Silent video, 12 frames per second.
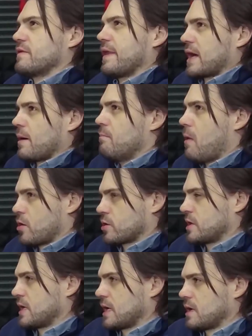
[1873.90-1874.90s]
like
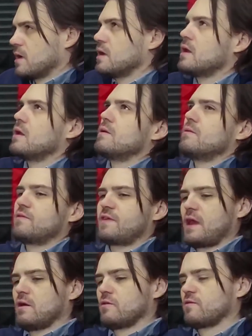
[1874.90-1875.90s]
marketing,
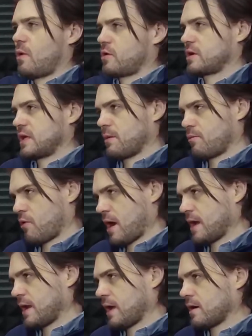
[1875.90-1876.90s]
sales, marketing, and
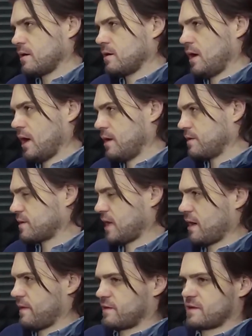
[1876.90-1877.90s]
branding. It's
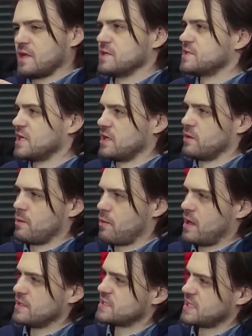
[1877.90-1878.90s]
kind of this continuum,
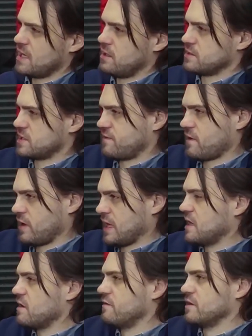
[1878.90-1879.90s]
right? Sales is very
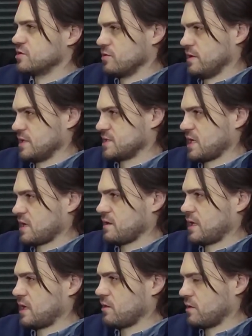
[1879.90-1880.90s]
individualistic.
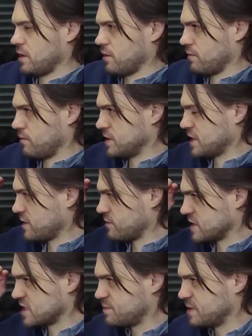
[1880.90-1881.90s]
Like you're reaching out to
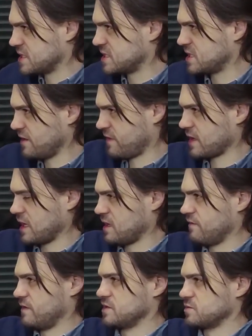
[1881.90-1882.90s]
a specific
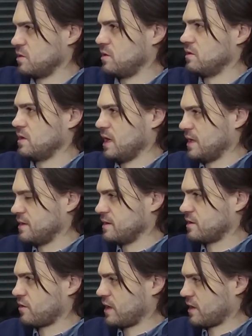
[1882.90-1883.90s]
individual
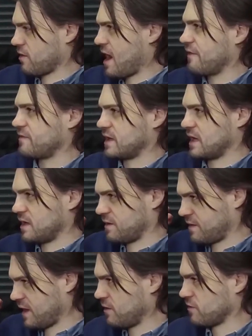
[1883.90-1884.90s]
and crafting a
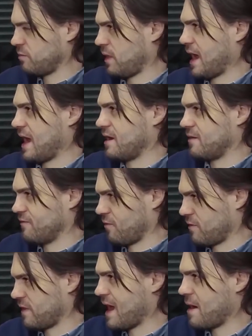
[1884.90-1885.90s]
sales plan
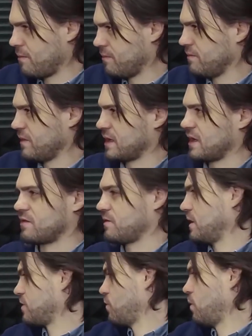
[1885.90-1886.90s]
for them. Like
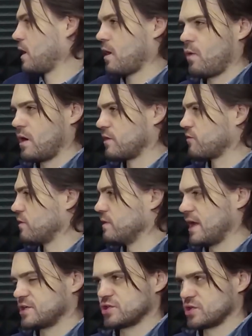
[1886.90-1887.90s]
it's one-on-one, it's
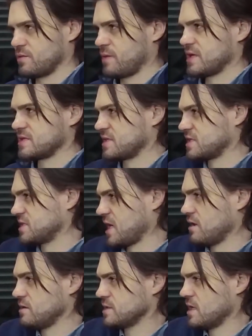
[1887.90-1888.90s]
relationship based. That's sales.